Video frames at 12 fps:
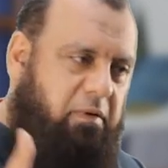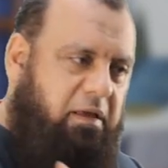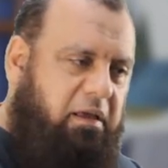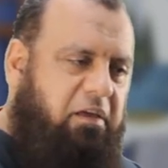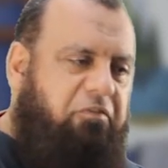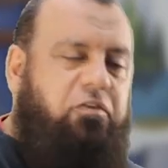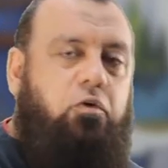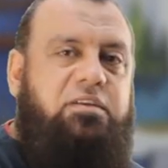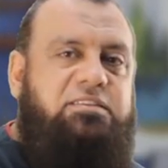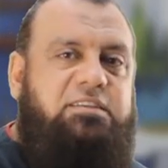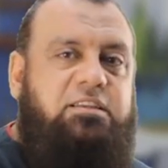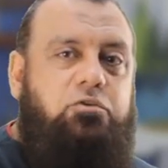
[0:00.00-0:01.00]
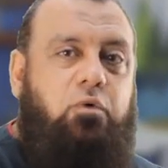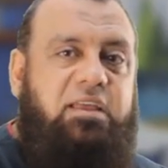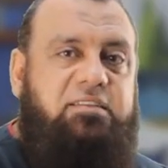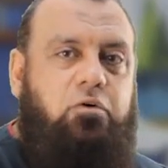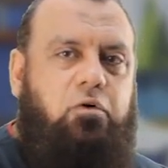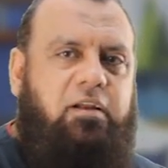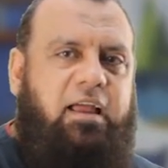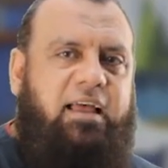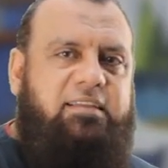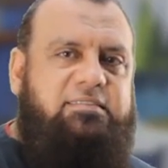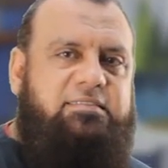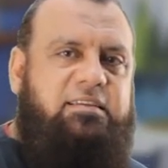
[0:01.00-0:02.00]
if you insinuate your
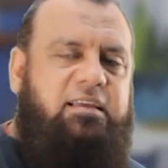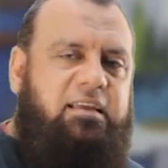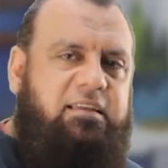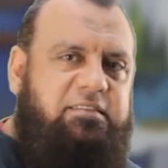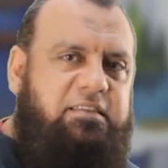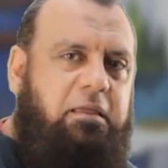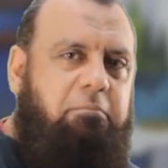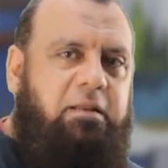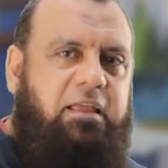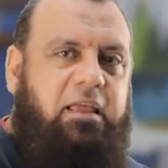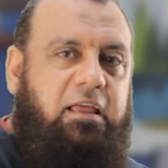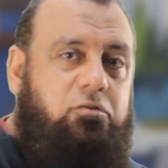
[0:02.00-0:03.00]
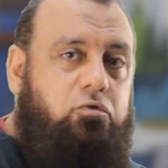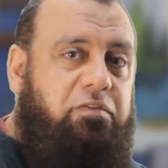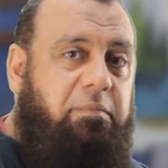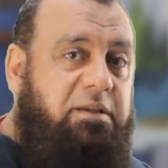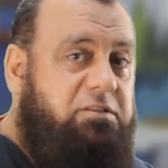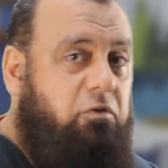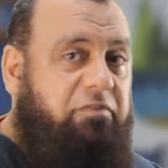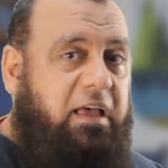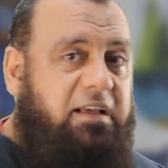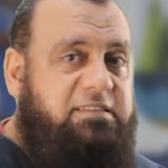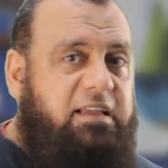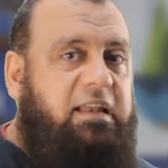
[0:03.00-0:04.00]
hand deeply into the base of the
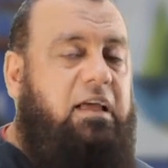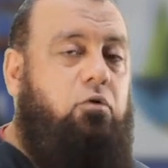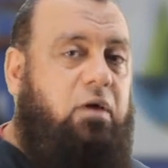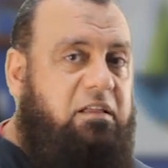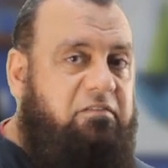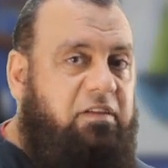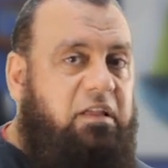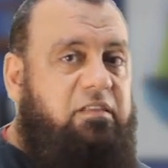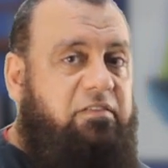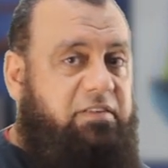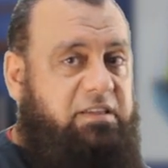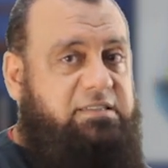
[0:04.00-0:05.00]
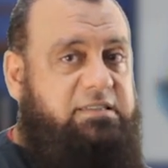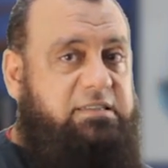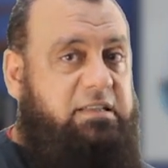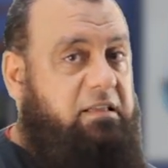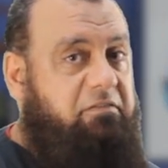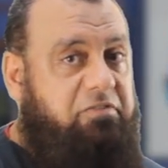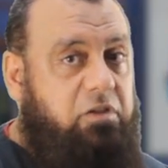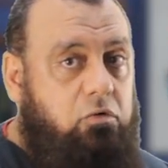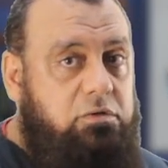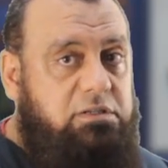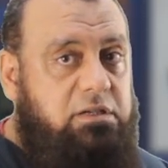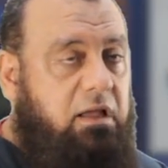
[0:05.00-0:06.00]
axilla, you can feel these lymph
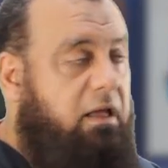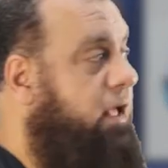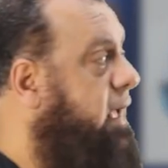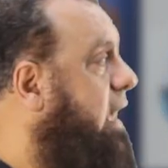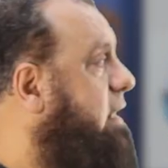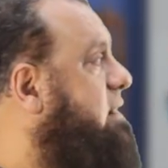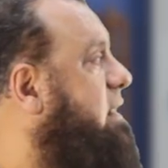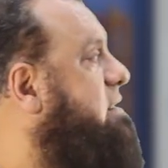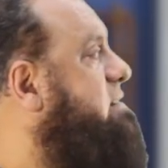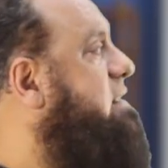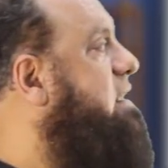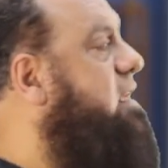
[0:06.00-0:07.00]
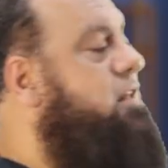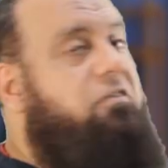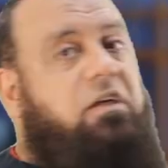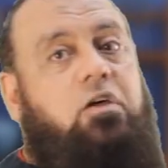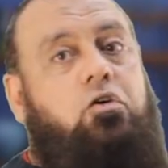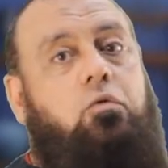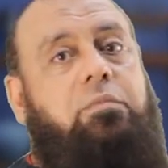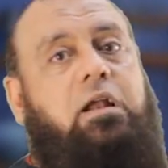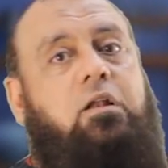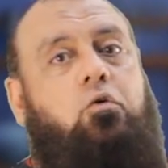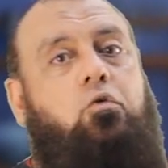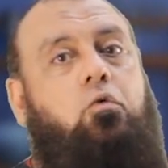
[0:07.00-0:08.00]
nodes. And lastly, the
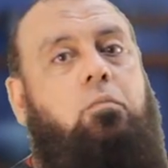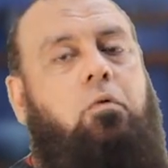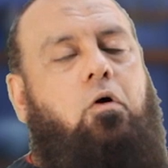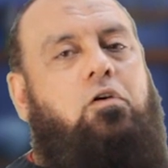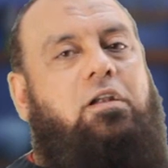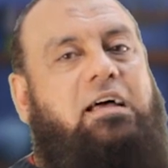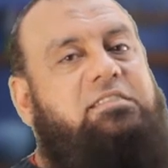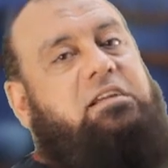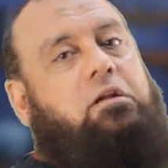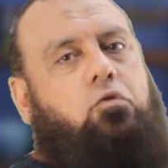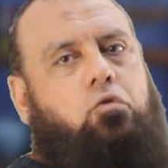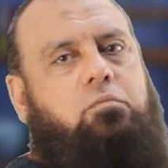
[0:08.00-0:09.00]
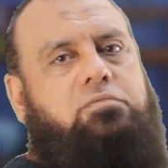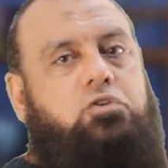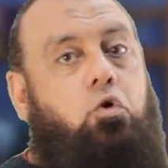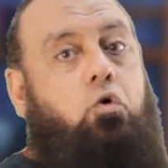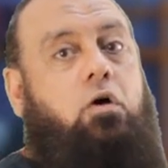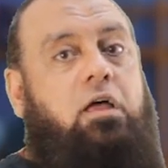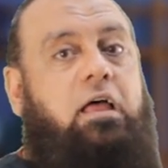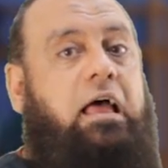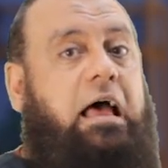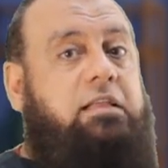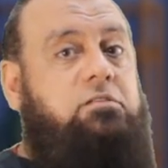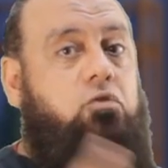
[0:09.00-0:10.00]
humeral group or lateral group. So
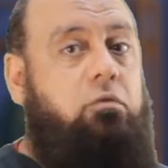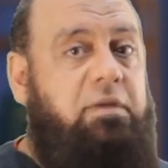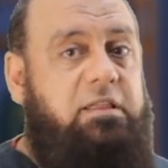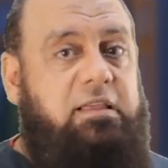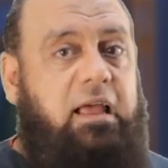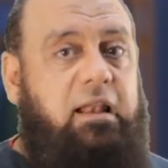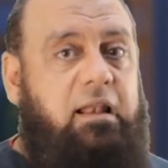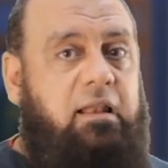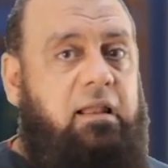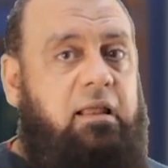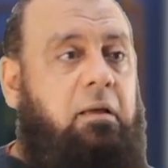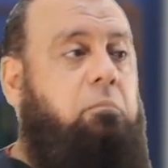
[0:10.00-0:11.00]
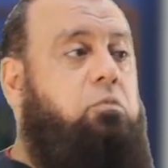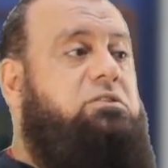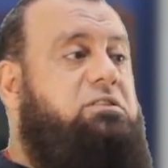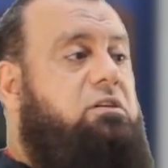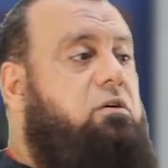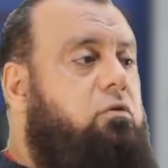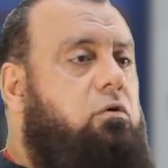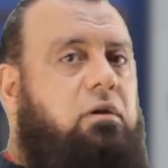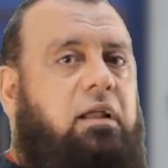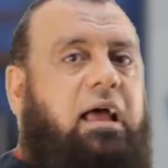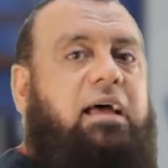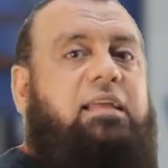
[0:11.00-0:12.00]
antromedial, posterior,
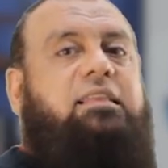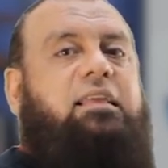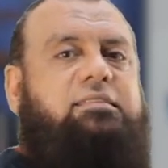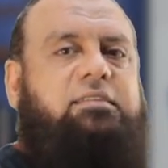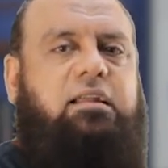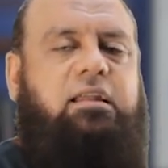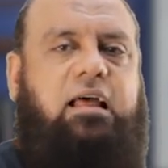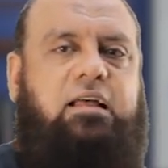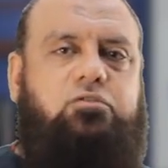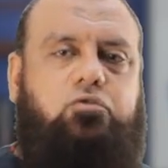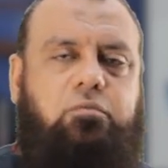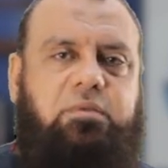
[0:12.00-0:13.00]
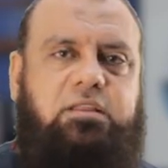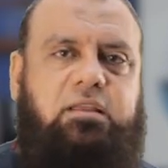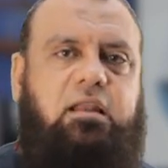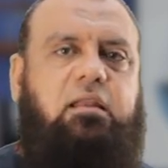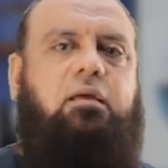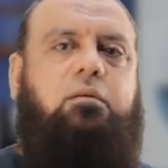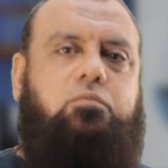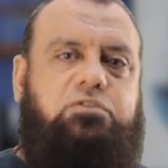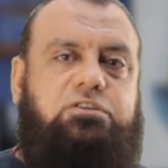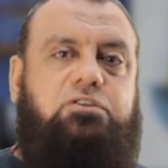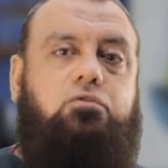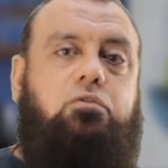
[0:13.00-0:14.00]
and lateral. Antromedial,
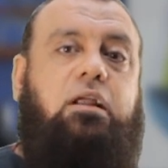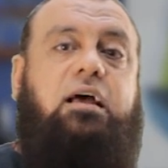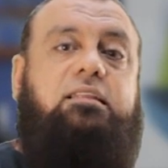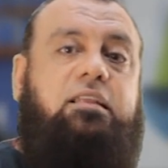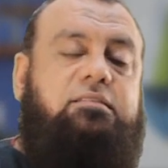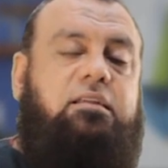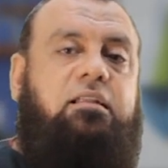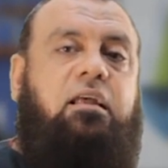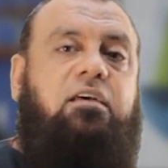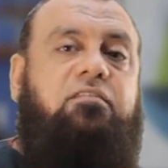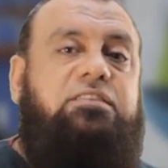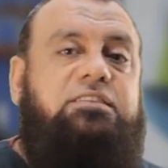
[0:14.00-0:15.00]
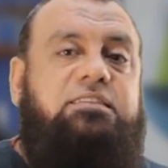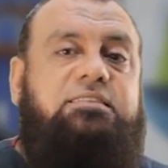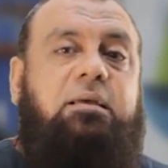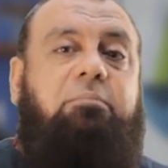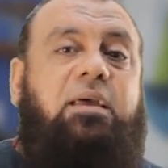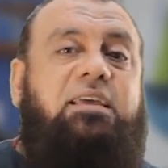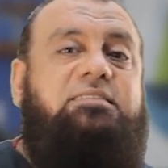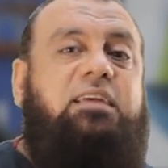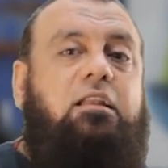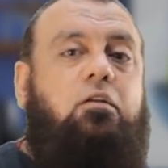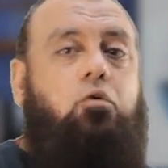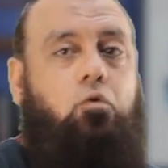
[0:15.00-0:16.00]
posterior, and lateral. This is the
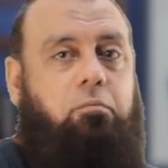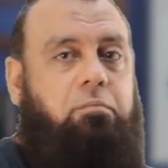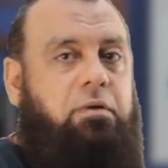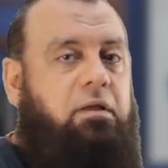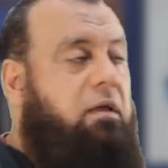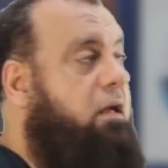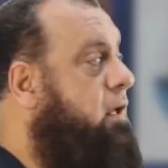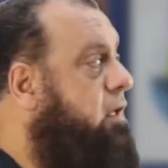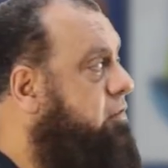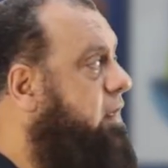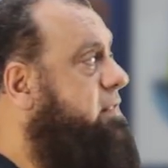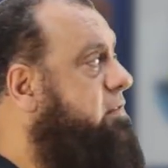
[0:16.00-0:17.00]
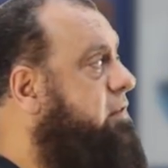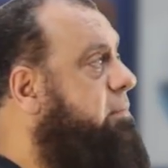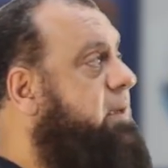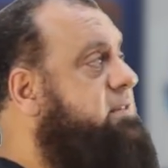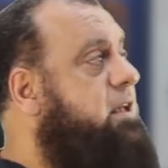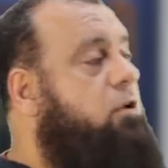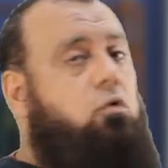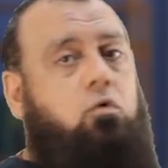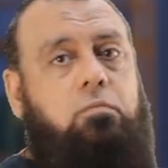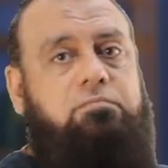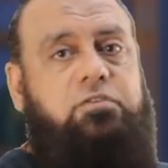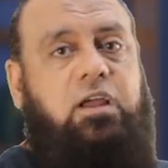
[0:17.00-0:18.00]
basal group. Then the basal
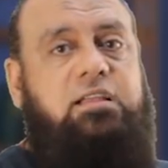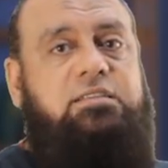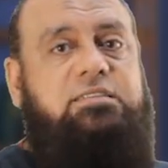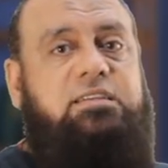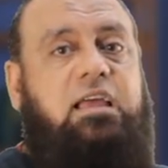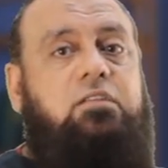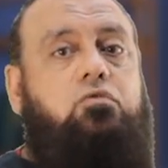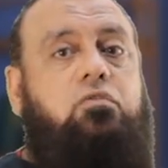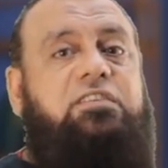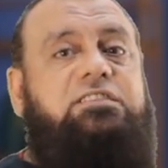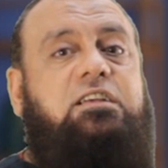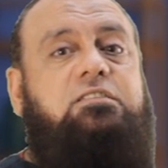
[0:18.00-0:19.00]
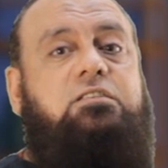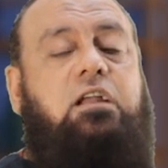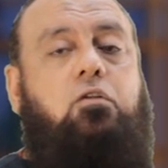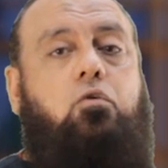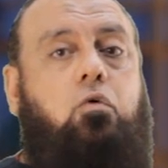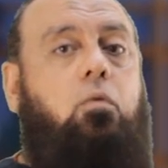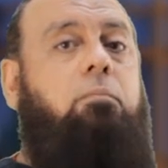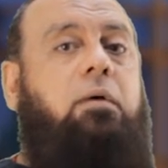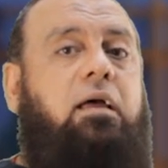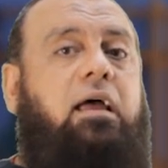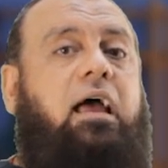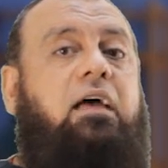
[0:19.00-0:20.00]
group drains into the central group,
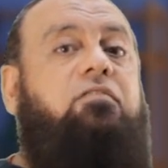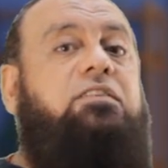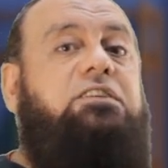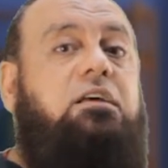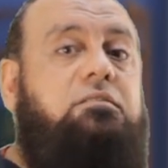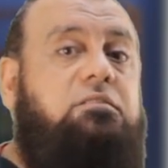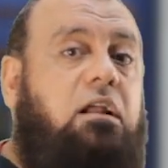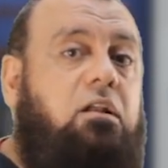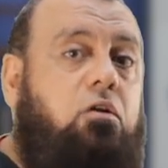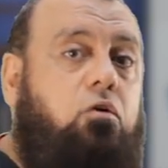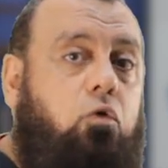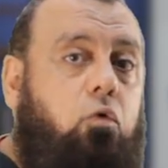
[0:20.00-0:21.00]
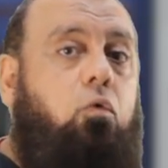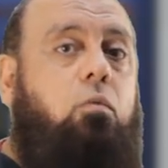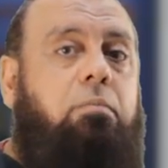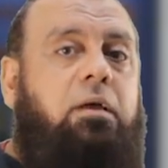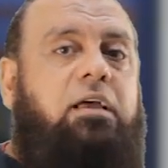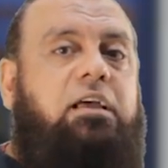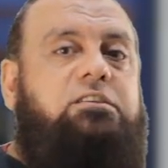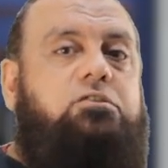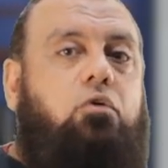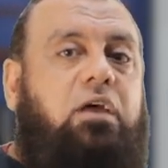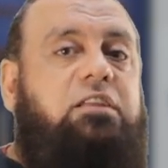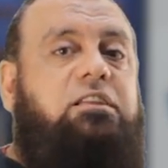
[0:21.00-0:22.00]
and the central group is
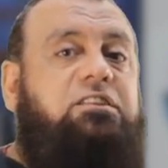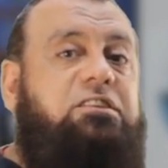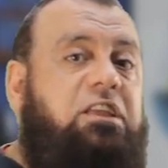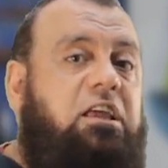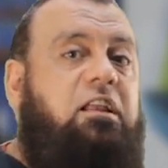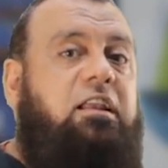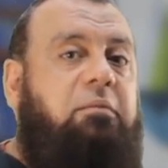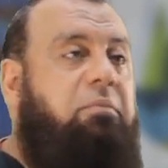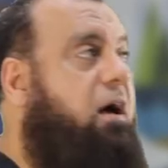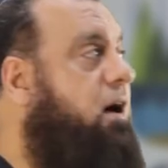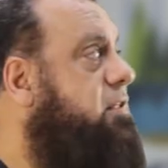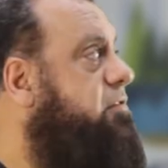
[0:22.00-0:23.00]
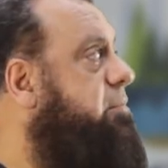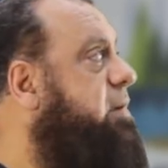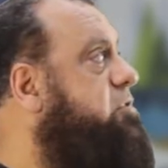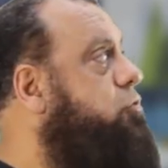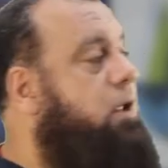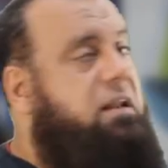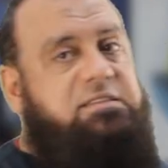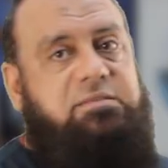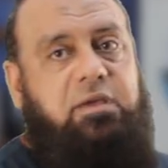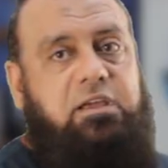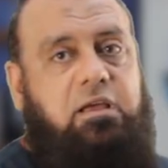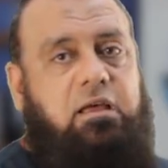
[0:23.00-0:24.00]
located nearly behind the pectoralis
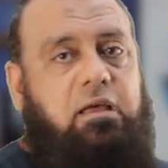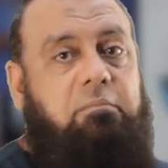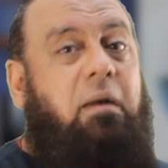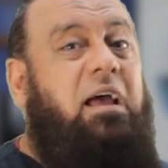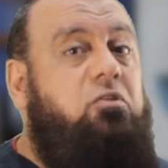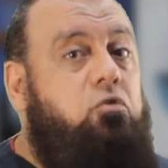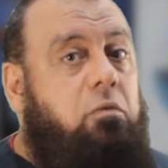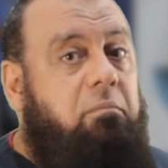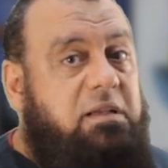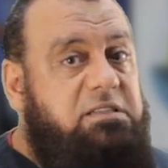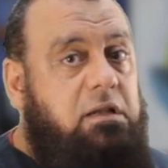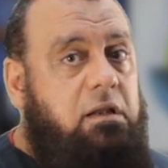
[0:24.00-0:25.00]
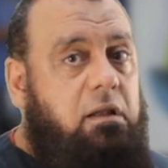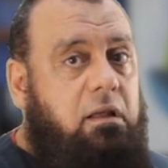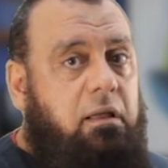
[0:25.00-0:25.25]
uh, minor muscle,